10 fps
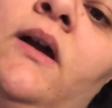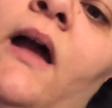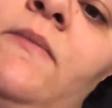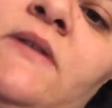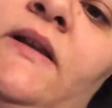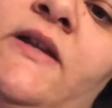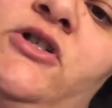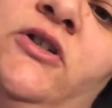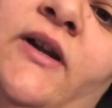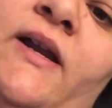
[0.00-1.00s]
I've been
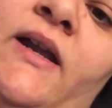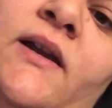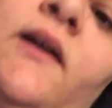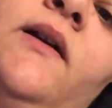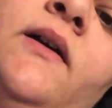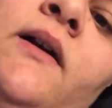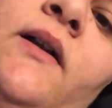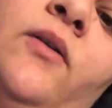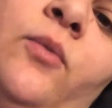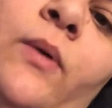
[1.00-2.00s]
itching right here. I
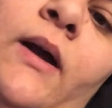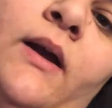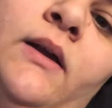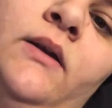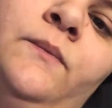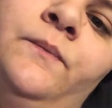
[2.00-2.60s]
don't know why.